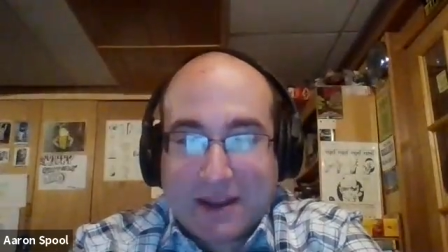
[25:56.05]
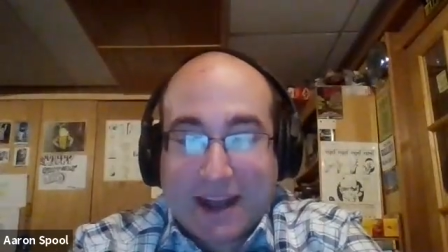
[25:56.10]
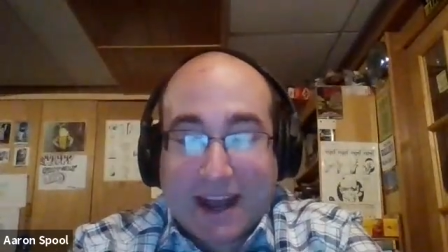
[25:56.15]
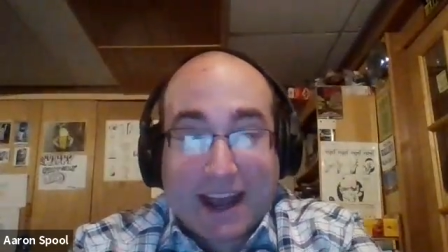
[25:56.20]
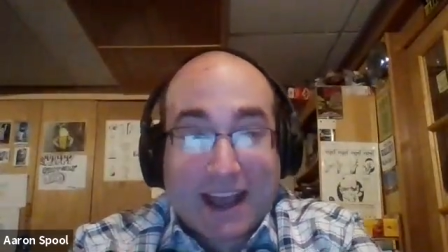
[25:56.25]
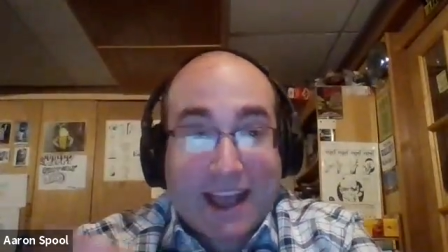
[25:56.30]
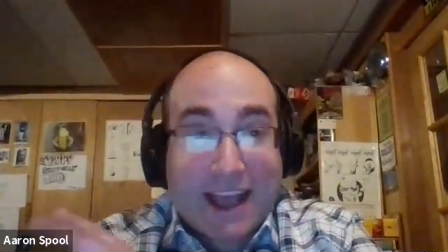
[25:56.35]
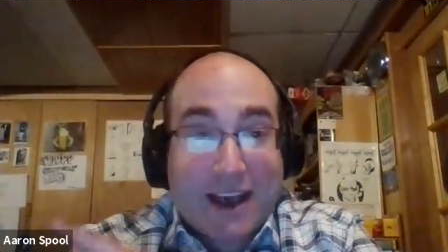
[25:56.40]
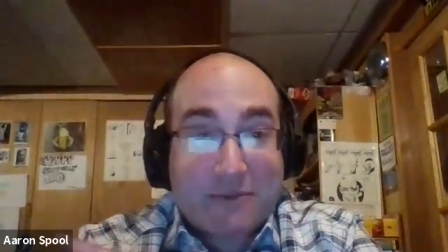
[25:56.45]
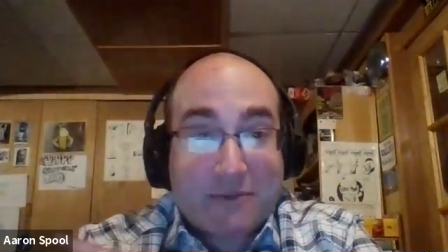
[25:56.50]

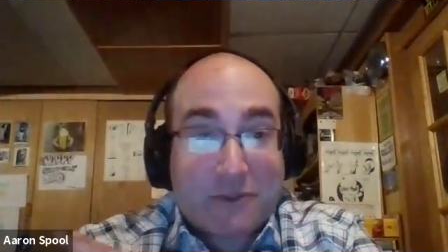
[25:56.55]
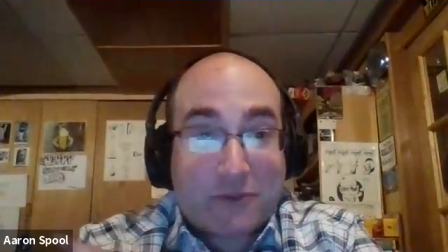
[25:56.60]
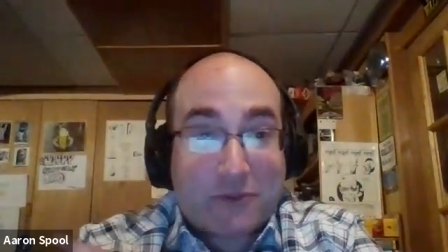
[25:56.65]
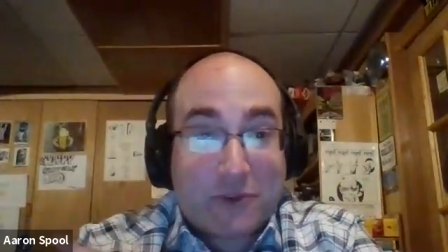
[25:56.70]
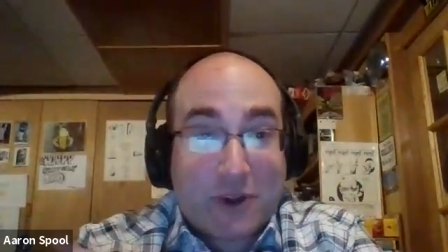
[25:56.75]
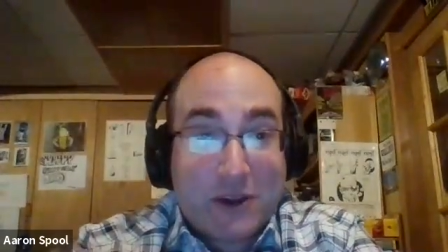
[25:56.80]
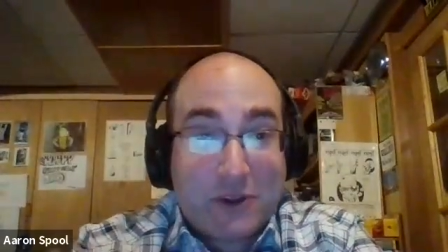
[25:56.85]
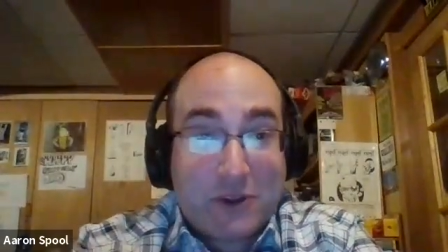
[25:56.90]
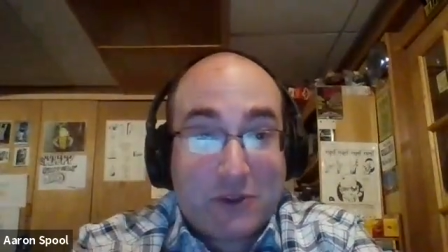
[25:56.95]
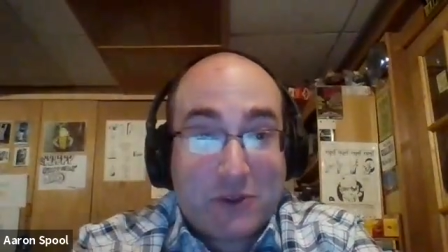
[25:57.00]
I have a
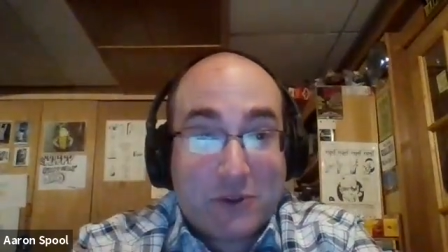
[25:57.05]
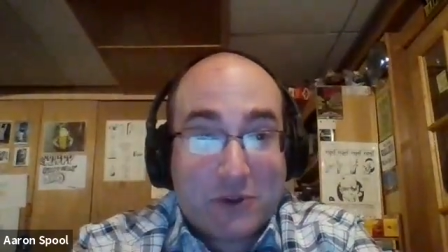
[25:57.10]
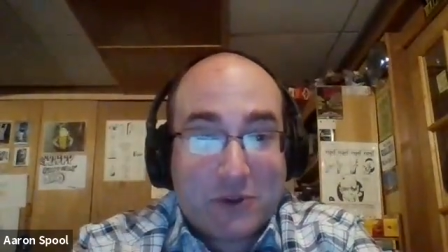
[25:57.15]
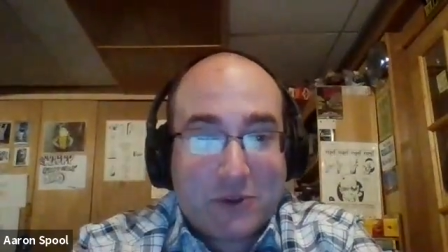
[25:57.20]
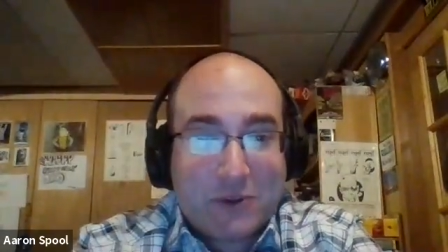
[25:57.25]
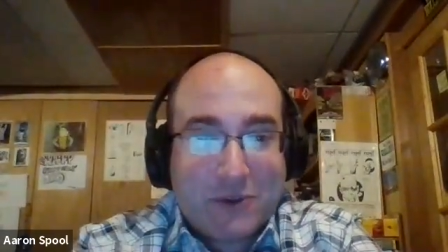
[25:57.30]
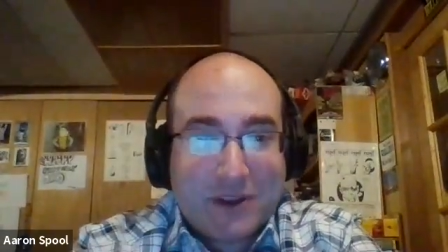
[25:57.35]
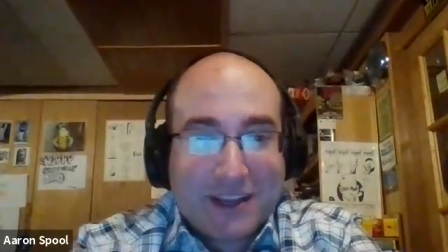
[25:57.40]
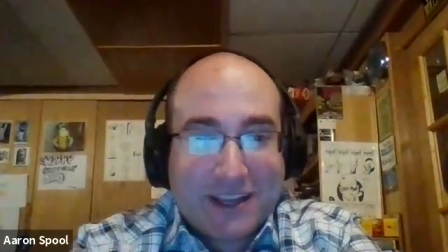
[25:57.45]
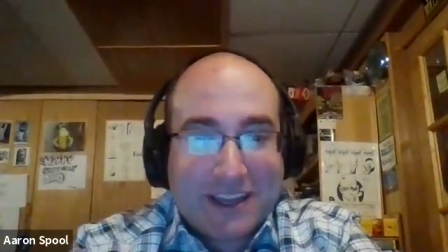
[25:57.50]
friend
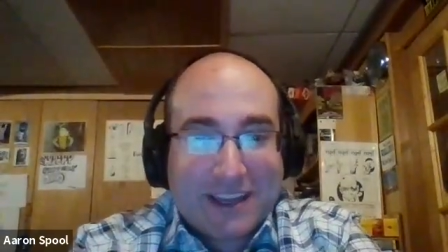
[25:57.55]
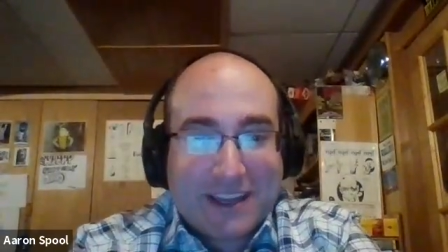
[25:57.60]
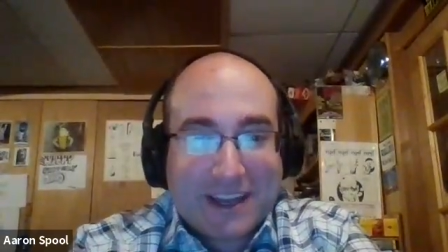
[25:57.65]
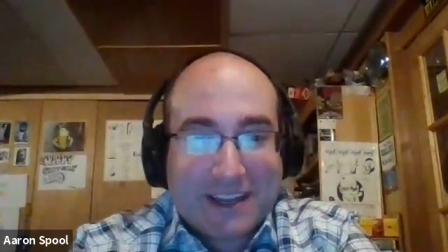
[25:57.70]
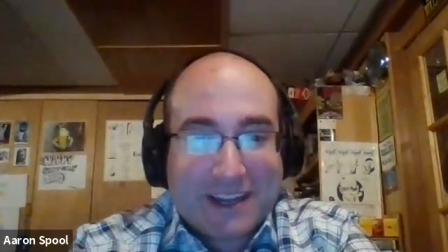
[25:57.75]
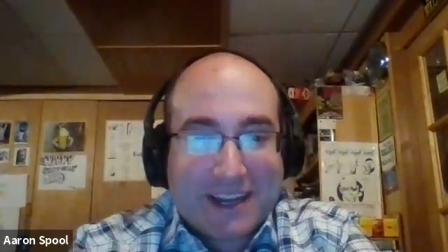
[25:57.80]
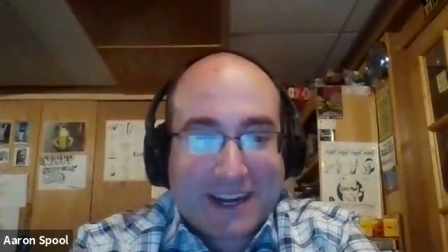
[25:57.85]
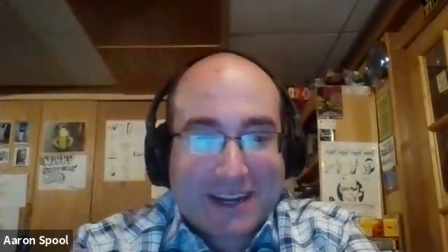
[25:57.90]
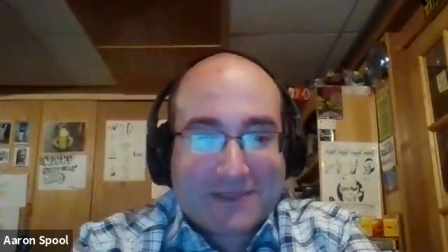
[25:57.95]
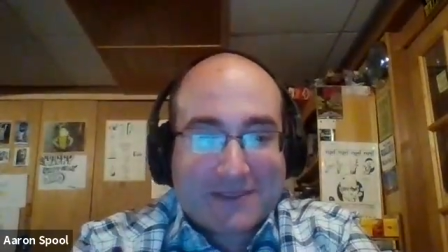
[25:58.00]
who
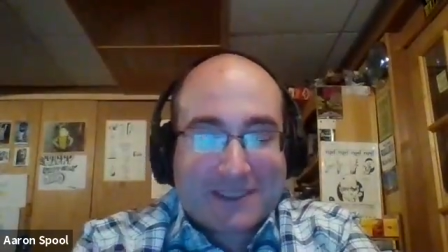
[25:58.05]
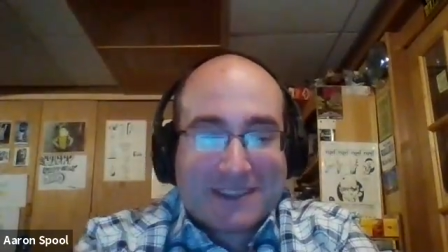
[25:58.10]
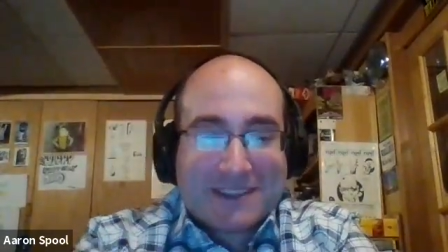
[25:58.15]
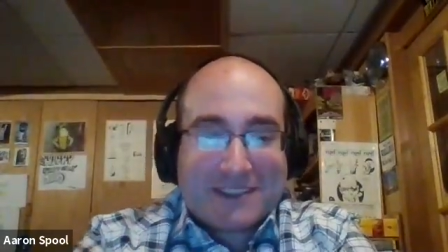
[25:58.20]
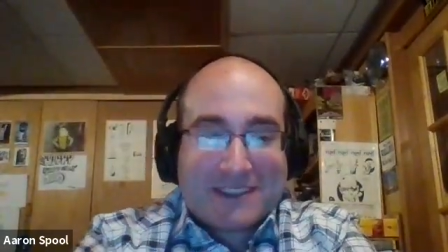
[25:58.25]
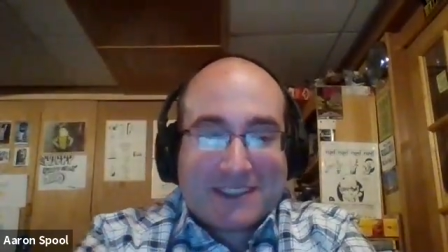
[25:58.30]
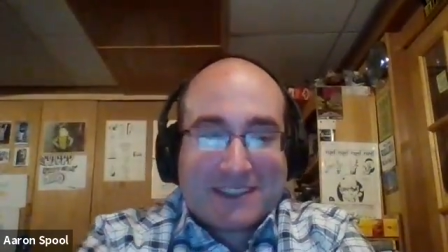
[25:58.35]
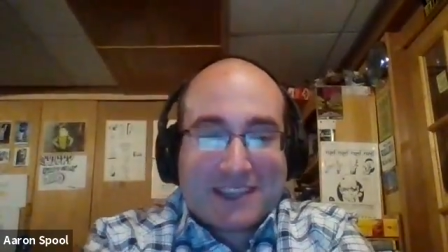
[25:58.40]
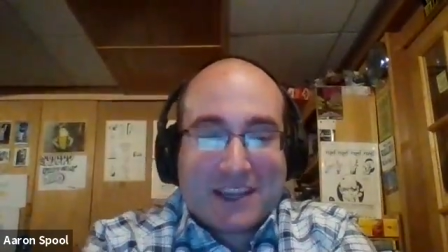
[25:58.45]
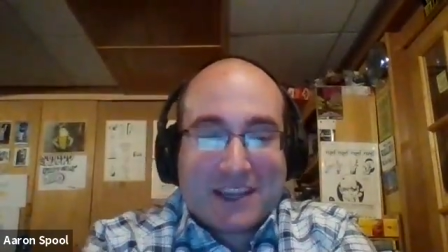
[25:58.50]
anonymously,
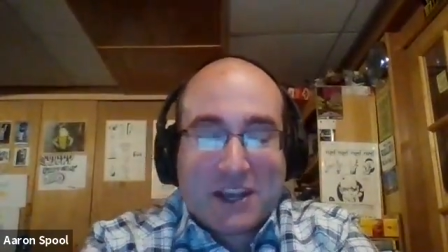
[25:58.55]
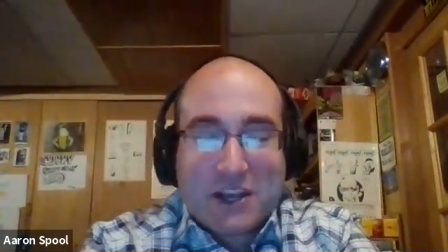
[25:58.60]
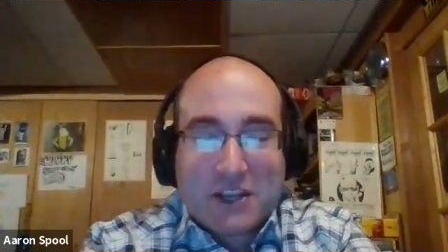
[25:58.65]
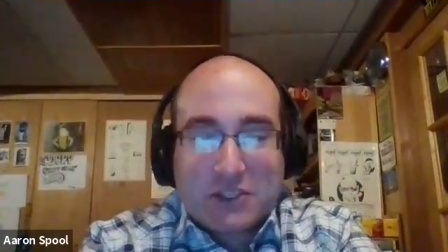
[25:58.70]
it's just like,